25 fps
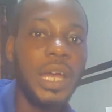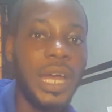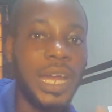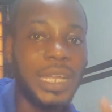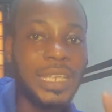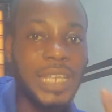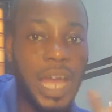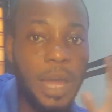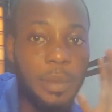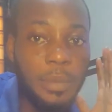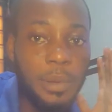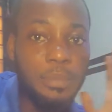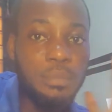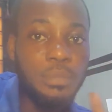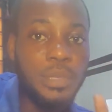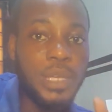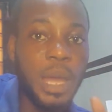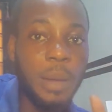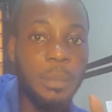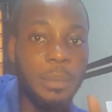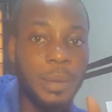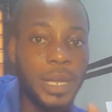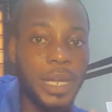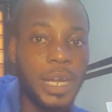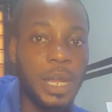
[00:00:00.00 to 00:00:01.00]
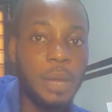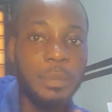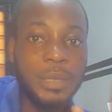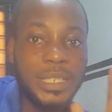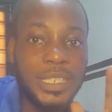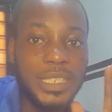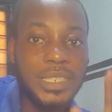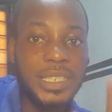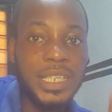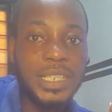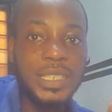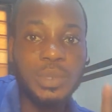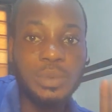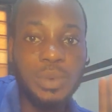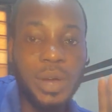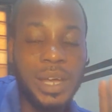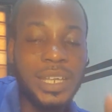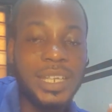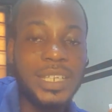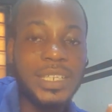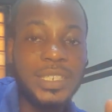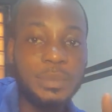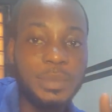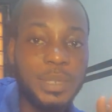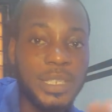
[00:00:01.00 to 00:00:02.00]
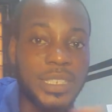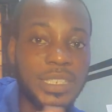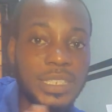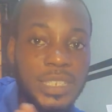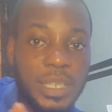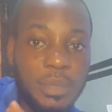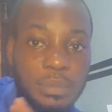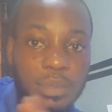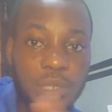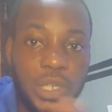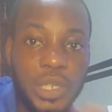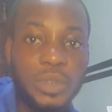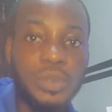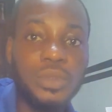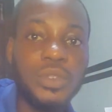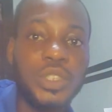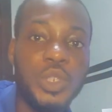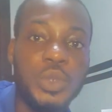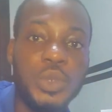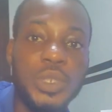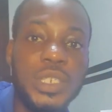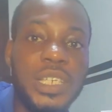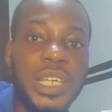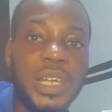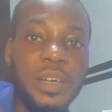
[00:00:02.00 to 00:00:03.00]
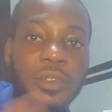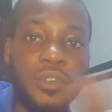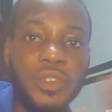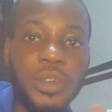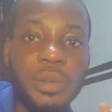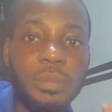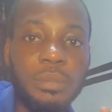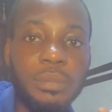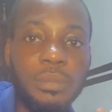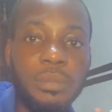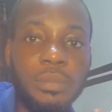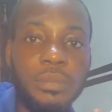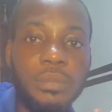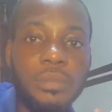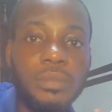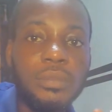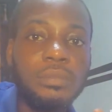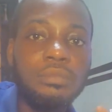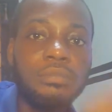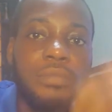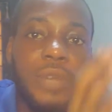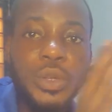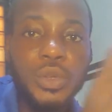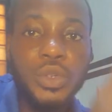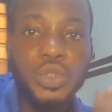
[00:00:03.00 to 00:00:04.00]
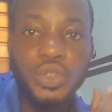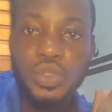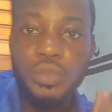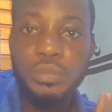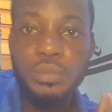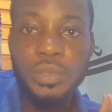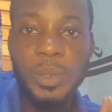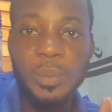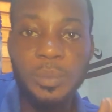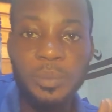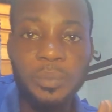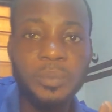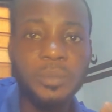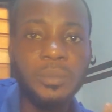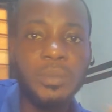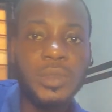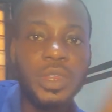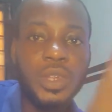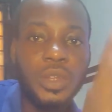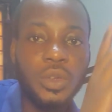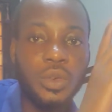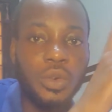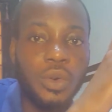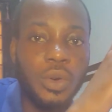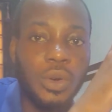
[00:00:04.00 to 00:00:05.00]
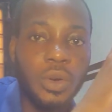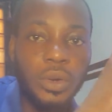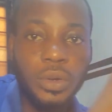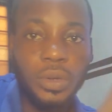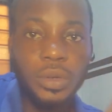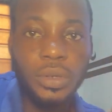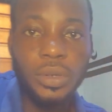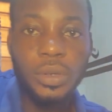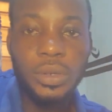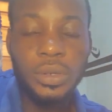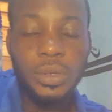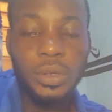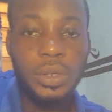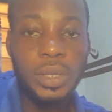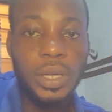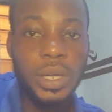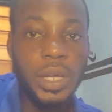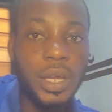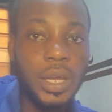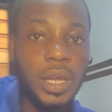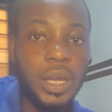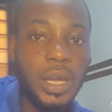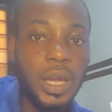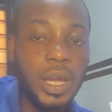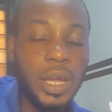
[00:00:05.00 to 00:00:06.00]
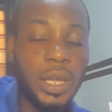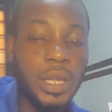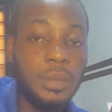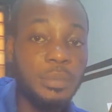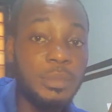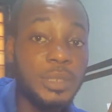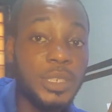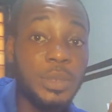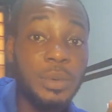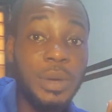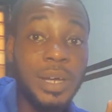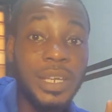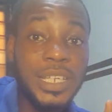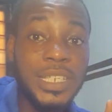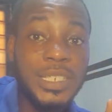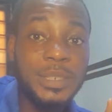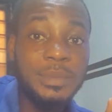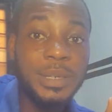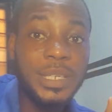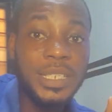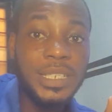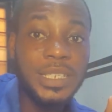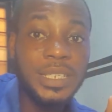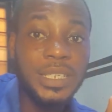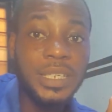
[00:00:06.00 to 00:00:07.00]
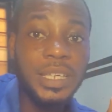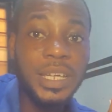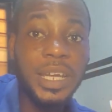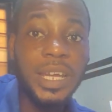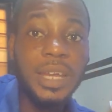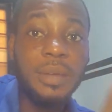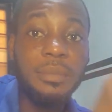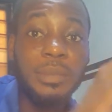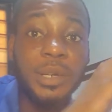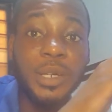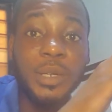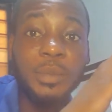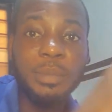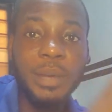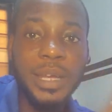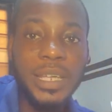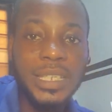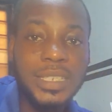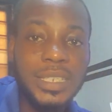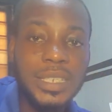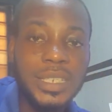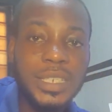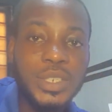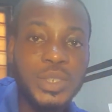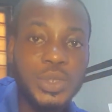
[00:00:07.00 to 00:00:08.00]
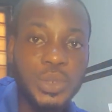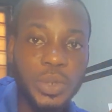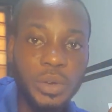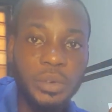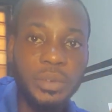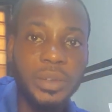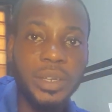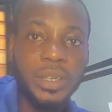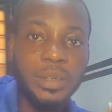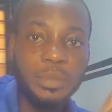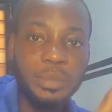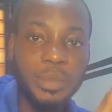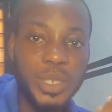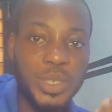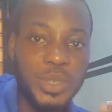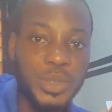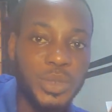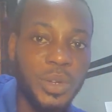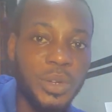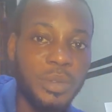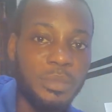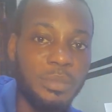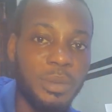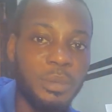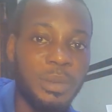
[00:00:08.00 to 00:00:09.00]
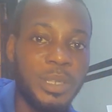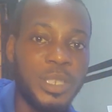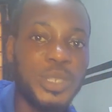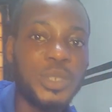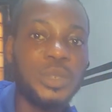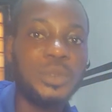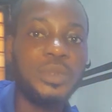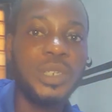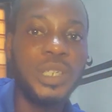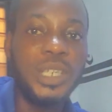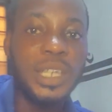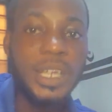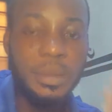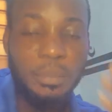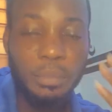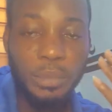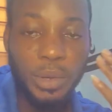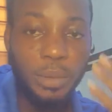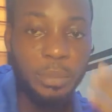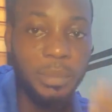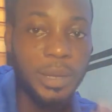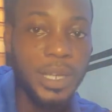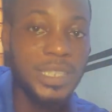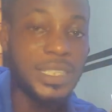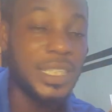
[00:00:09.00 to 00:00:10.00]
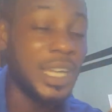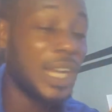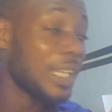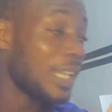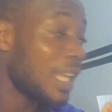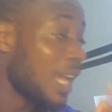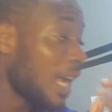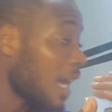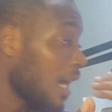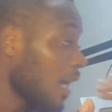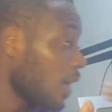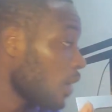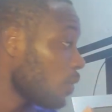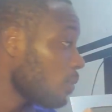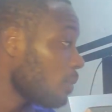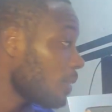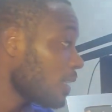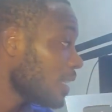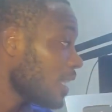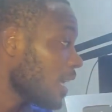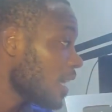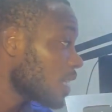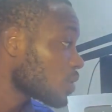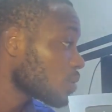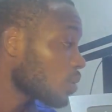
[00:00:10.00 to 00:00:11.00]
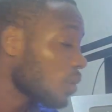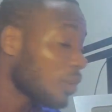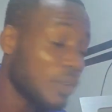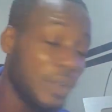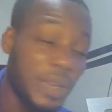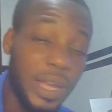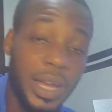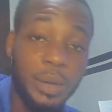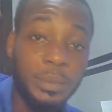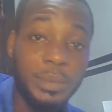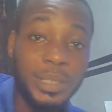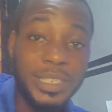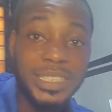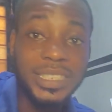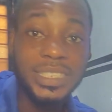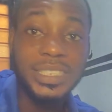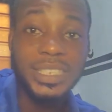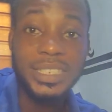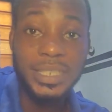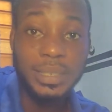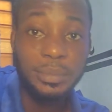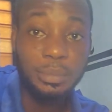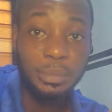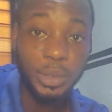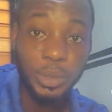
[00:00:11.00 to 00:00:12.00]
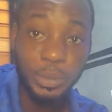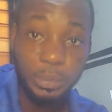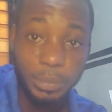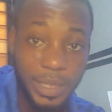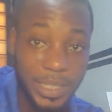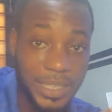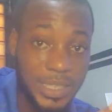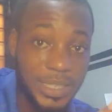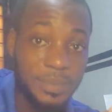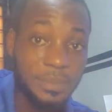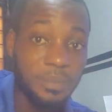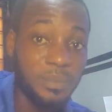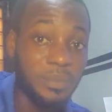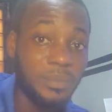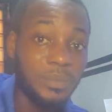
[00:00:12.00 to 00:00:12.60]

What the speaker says: And that will be a man. I bet it's a 1S bet. You seek a film. Maybe you should be. Hey, Mr. 1S bet, Melbet, sorry, me yeah, sorry, Papa Chow. Melbet, Ada, Obet, that sorry, I bet it's a same Melbet.